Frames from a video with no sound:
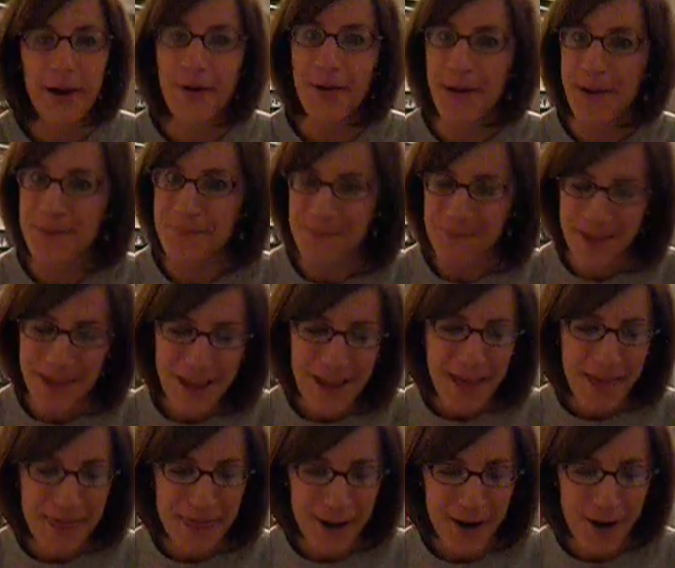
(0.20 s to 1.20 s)
Okay.
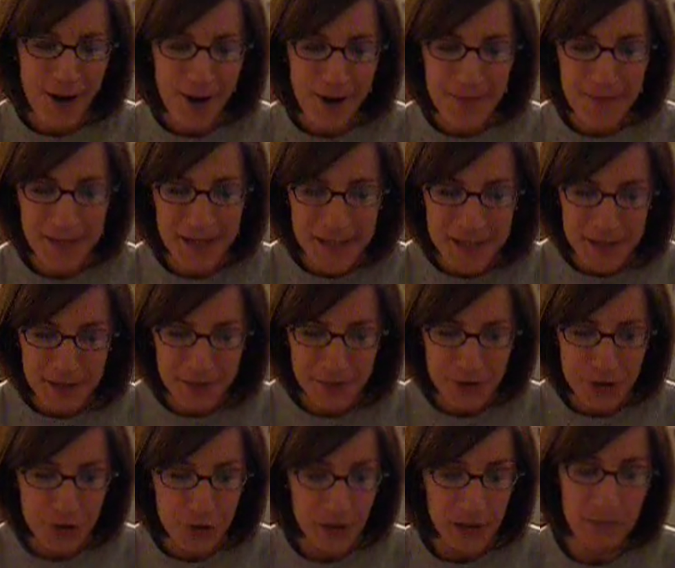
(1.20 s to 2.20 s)
There are many
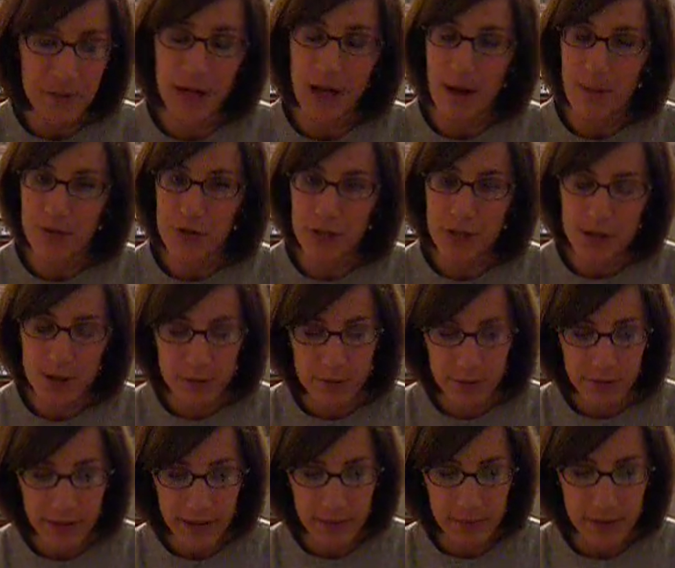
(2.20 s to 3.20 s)
different treatment options
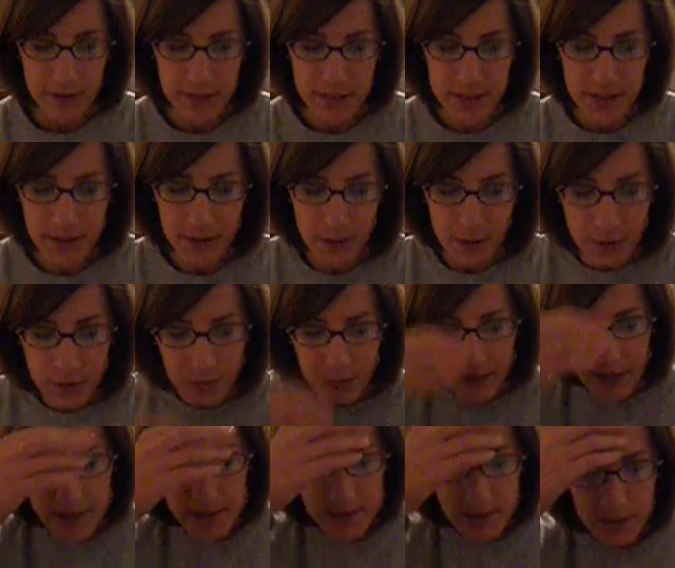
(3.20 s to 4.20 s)
for families dealing with
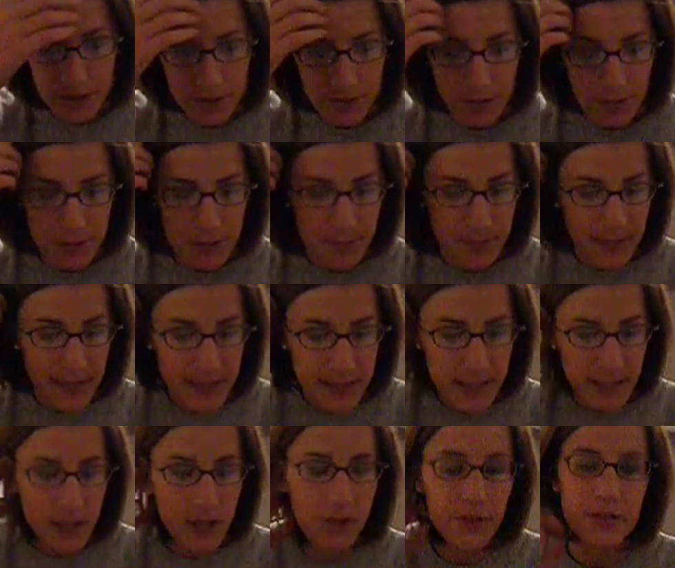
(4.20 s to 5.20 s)
Rett syndrome
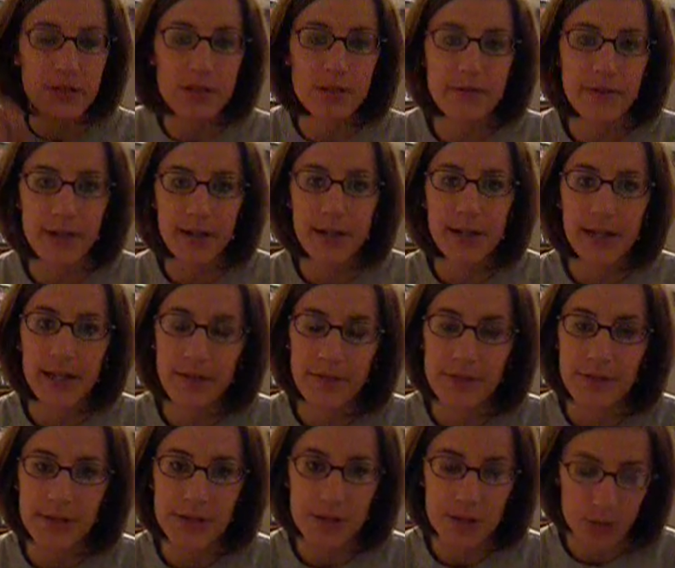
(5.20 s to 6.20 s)
depending on the severity
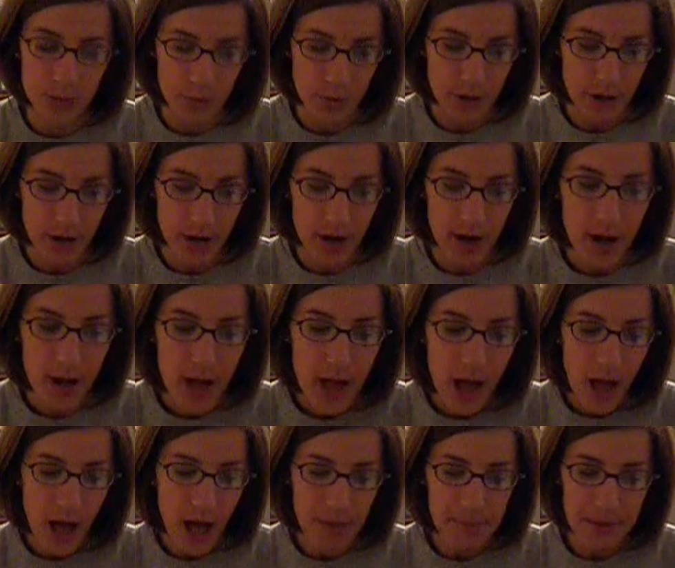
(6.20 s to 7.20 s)
of the disorder.
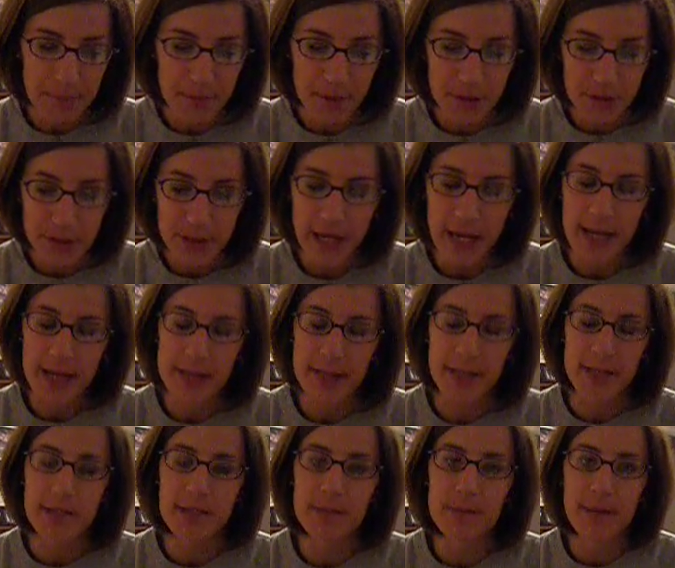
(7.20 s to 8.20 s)
In most
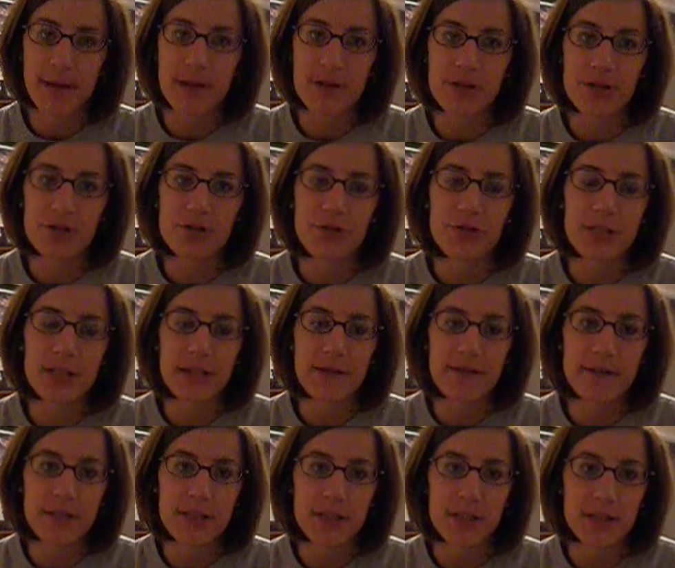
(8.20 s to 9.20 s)
cases, patients
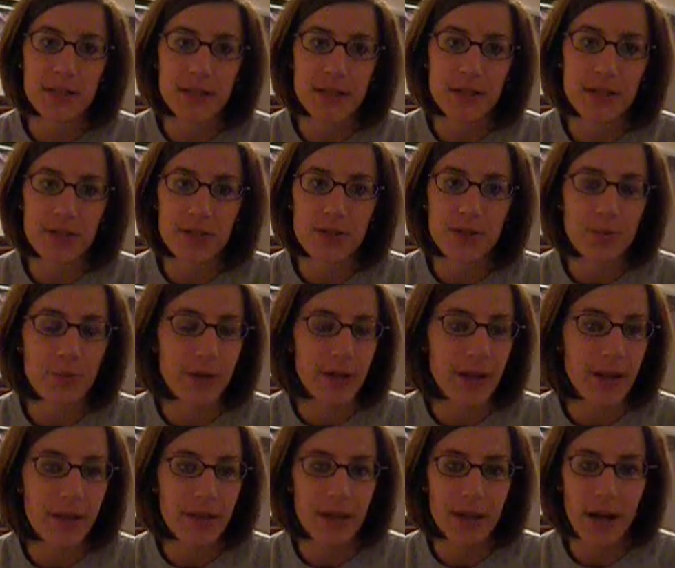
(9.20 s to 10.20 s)
receive assistance
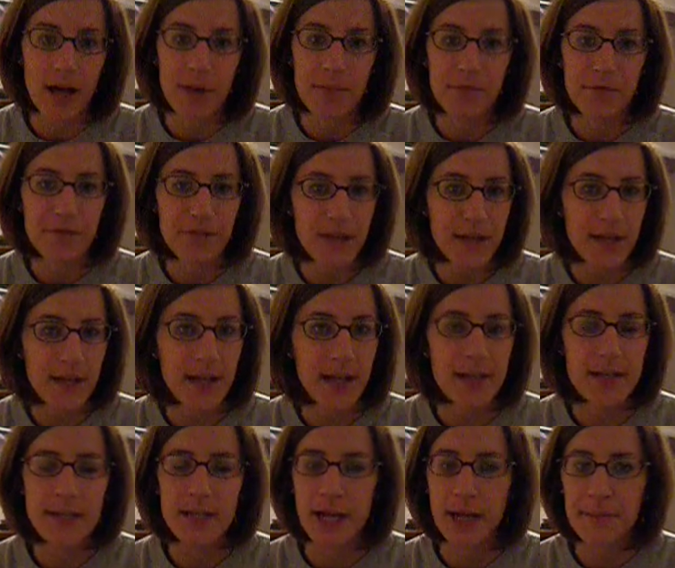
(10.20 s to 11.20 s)
with
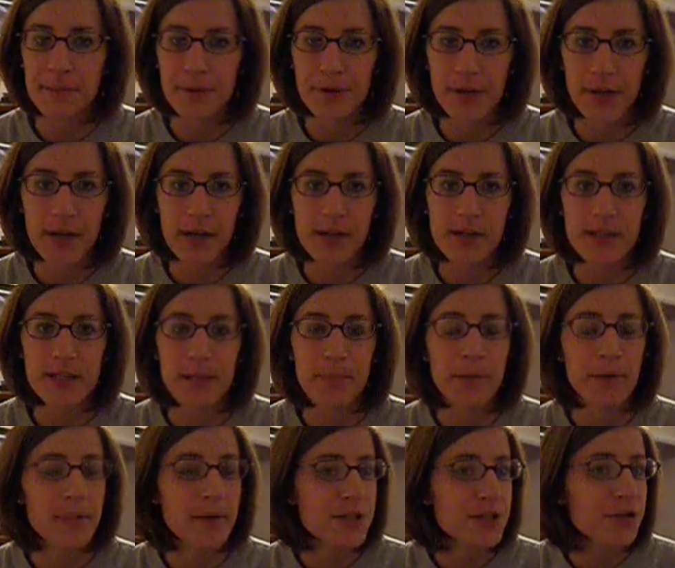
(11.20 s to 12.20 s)
feeding, diapering,
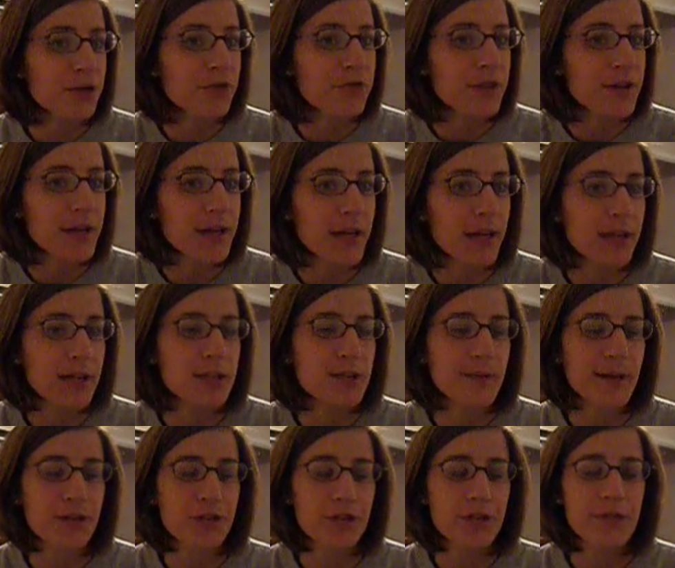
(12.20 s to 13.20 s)
supplemental feeding,
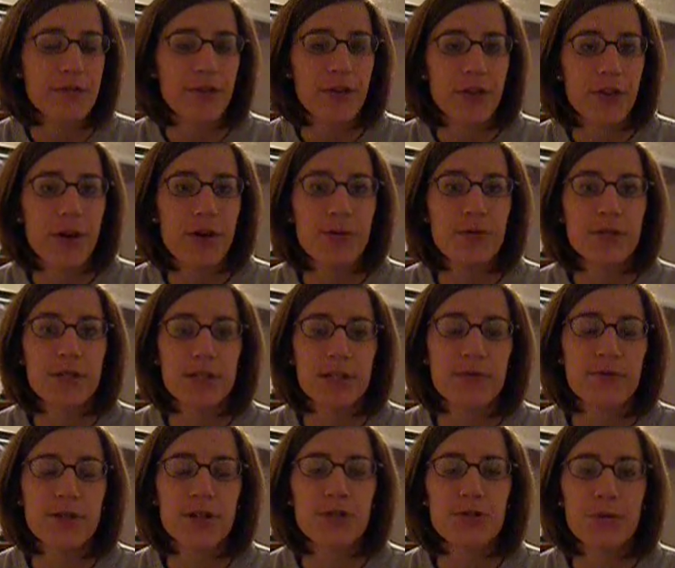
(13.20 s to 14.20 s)
especially for those
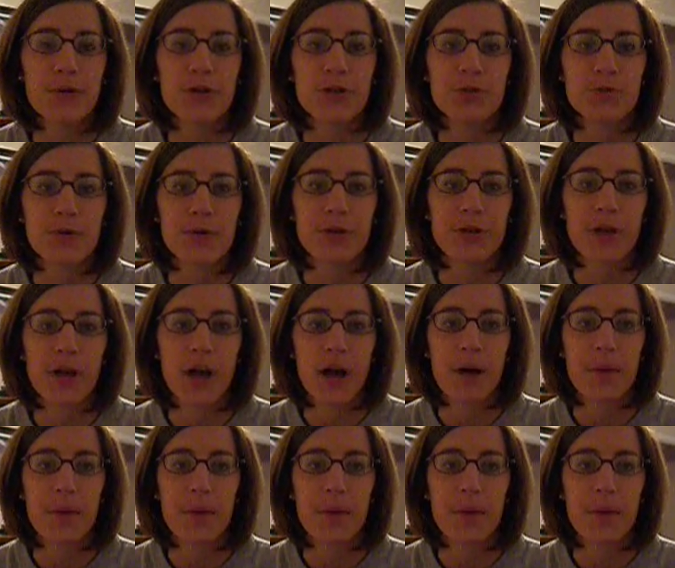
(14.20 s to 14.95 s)
individuals with